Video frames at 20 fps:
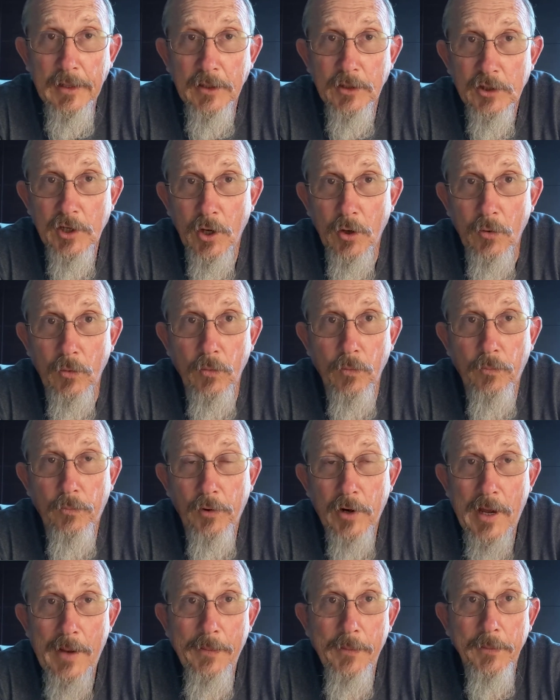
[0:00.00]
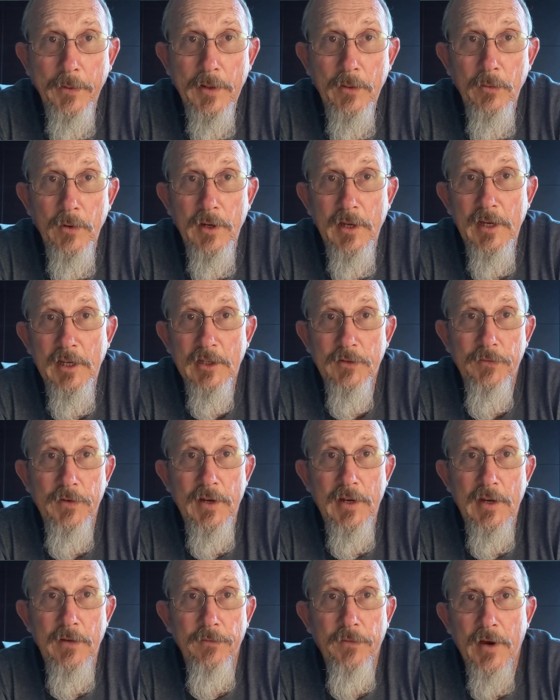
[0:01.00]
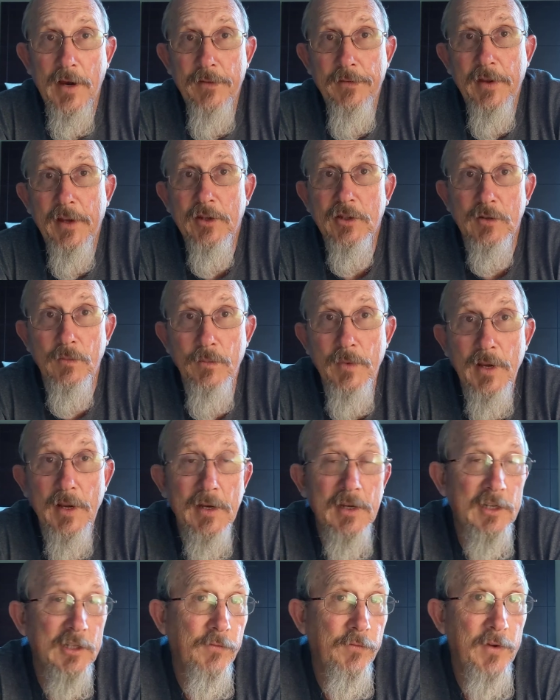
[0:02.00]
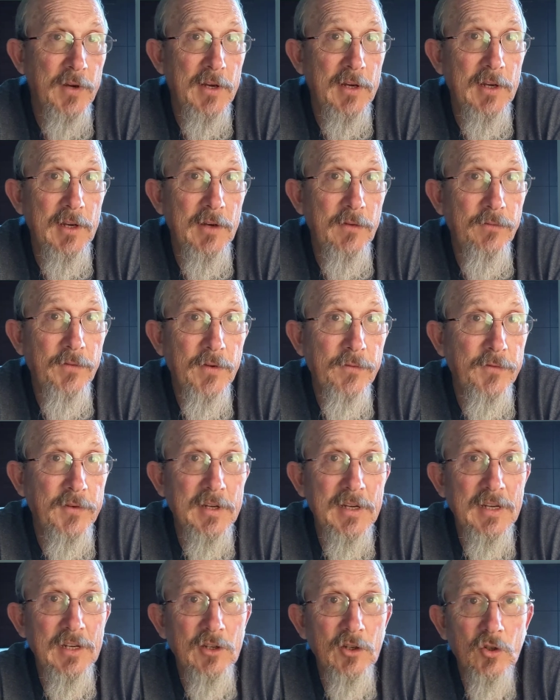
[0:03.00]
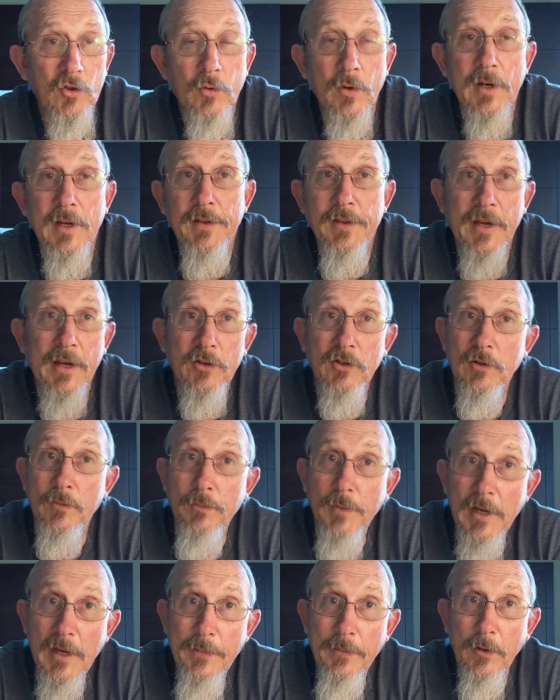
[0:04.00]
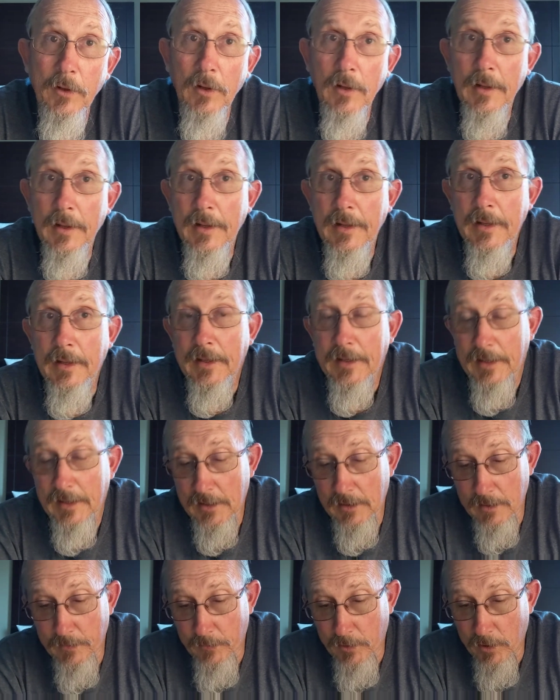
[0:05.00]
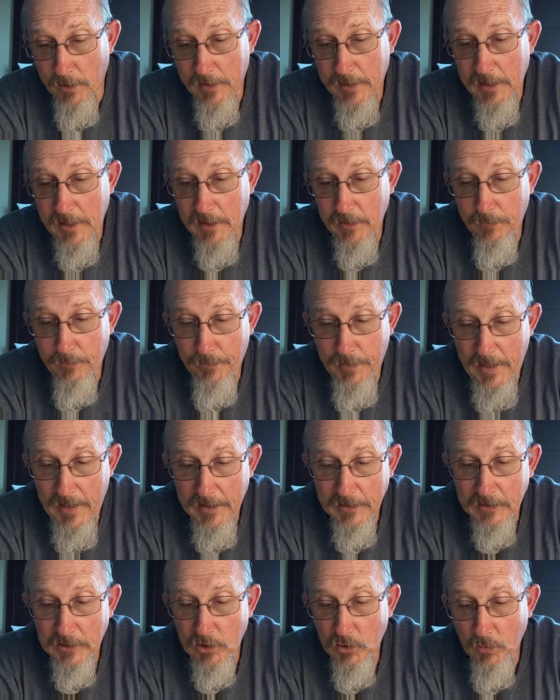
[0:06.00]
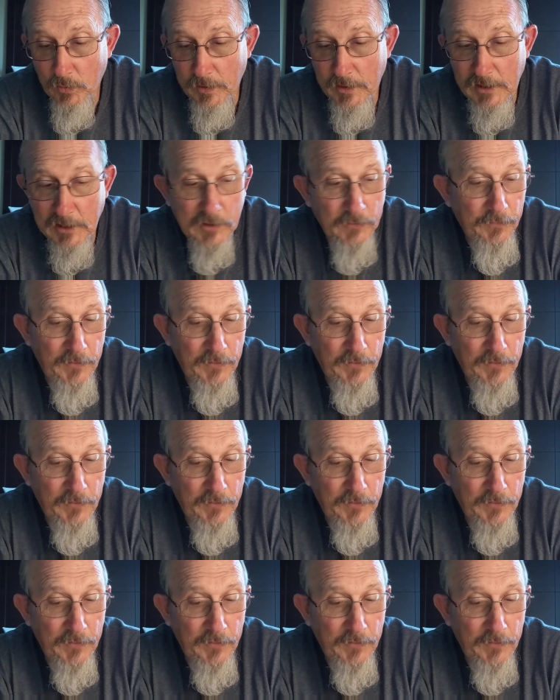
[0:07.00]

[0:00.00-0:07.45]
So probably when he's feeding 5,000 men, he's feeding 15 to 20,000 people. In the Mark 8 passage, when he's